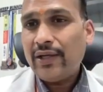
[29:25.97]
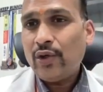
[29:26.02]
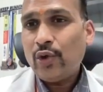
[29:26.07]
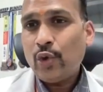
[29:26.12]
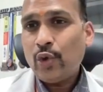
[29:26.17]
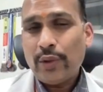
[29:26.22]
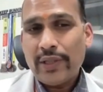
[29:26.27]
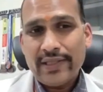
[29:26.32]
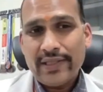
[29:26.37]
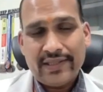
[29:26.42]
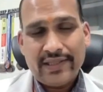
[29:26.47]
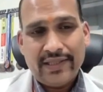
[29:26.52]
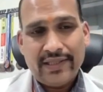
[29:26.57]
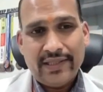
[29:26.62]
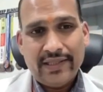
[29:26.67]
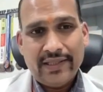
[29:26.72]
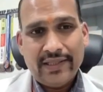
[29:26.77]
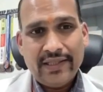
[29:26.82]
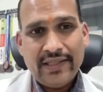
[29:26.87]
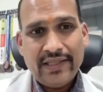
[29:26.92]

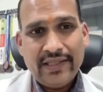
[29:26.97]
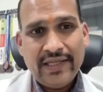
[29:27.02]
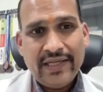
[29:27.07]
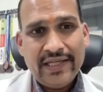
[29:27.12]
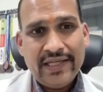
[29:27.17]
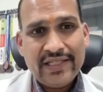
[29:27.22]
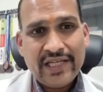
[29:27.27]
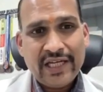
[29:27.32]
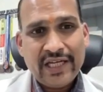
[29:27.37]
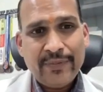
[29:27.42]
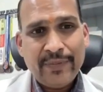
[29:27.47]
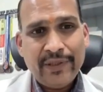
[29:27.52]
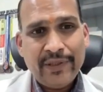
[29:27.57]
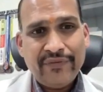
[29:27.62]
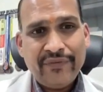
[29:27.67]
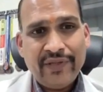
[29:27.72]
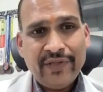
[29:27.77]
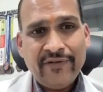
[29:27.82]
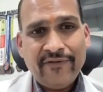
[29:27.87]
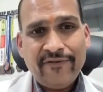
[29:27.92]
OSA, AHI
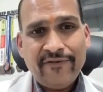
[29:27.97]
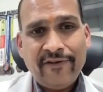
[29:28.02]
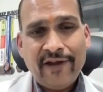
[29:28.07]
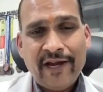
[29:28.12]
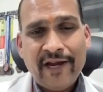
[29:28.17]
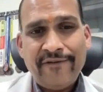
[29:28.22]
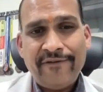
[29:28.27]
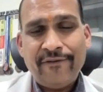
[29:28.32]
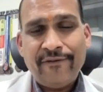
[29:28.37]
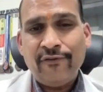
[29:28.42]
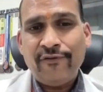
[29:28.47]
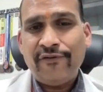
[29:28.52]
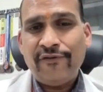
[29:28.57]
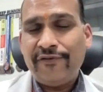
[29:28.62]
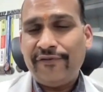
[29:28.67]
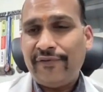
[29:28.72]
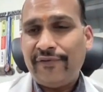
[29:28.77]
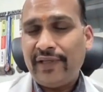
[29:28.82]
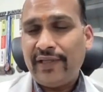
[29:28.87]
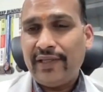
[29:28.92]
between 5 to
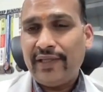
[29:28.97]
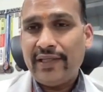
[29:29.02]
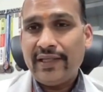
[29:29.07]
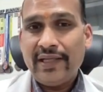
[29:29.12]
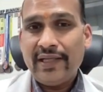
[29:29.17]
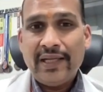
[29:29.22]
15,